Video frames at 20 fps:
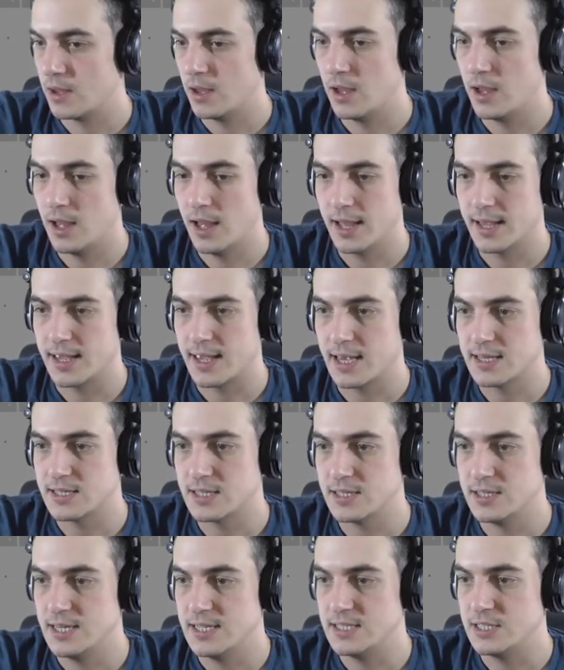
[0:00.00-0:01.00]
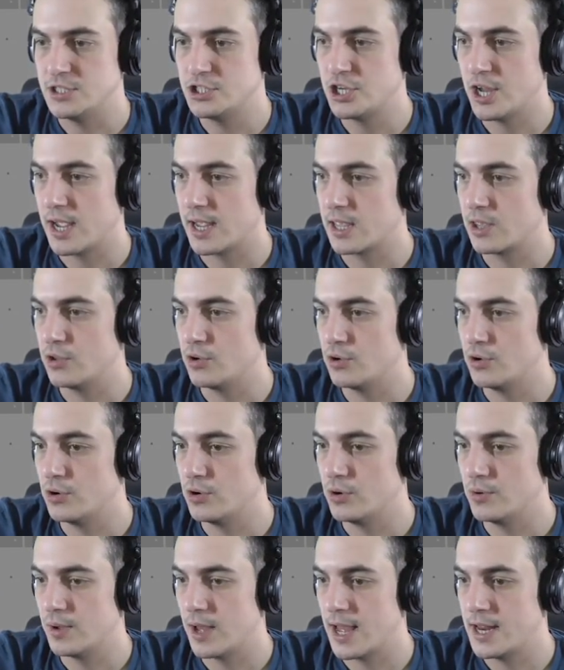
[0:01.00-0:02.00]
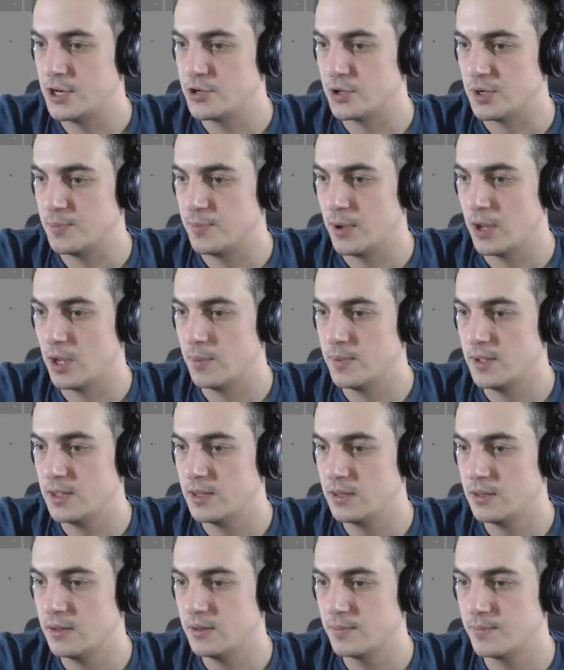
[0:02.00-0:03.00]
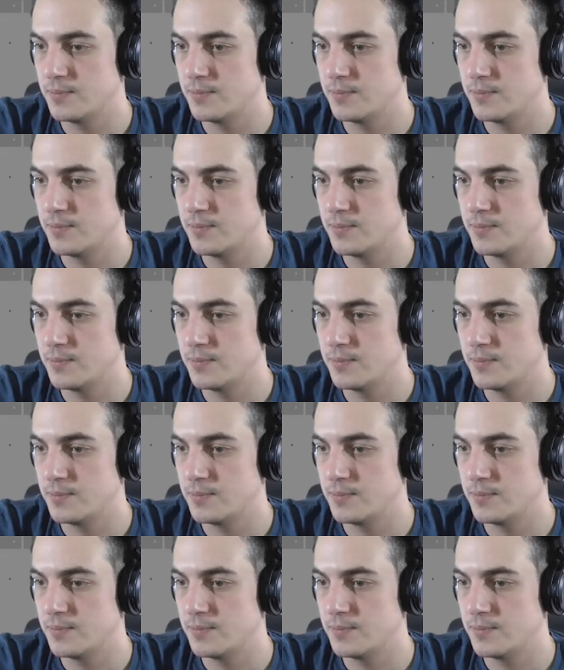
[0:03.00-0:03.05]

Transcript: Uh, I guess I need to check your entry permit.